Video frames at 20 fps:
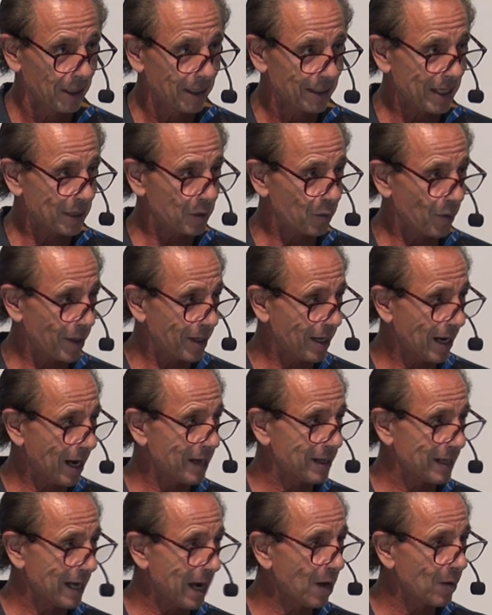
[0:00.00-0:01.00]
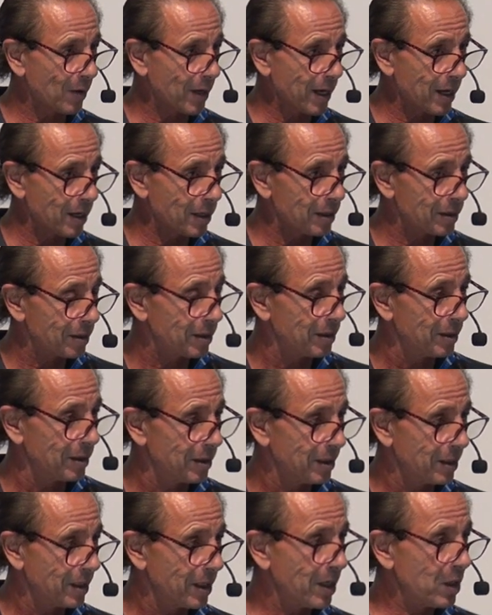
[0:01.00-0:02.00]
That's why God now has
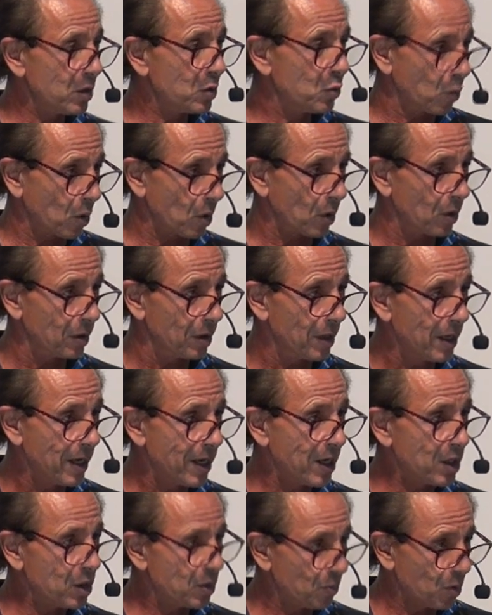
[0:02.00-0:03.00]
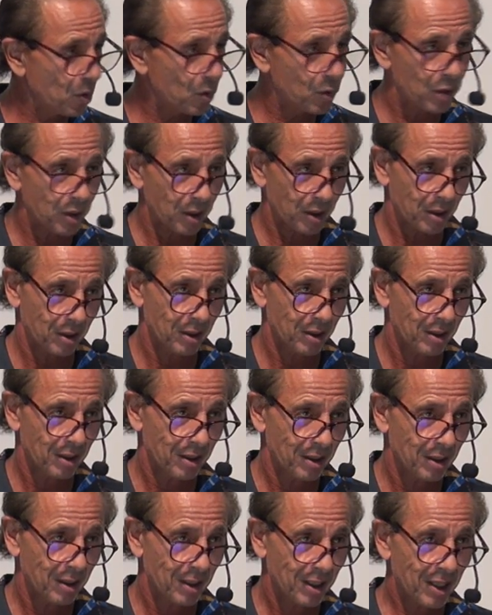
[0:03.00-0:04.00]
his word, his music,
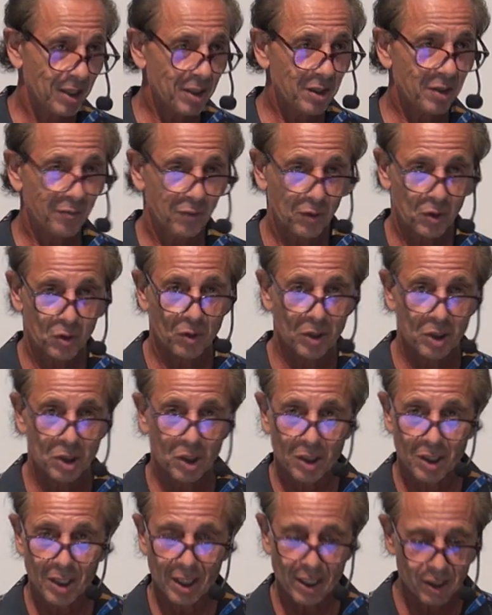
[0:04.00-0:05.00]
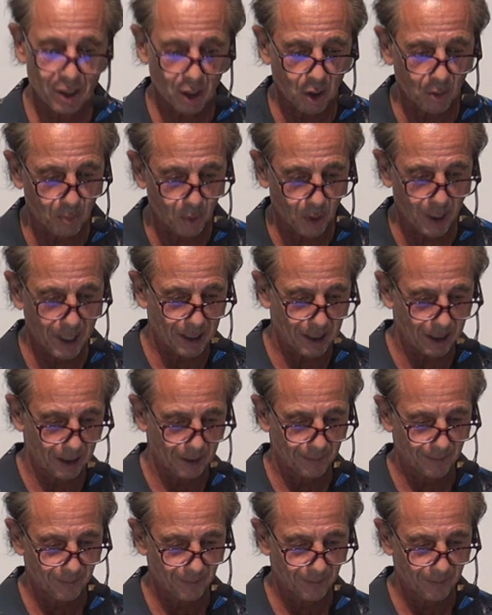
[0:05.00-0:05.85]
his infiltration. Things are breaking.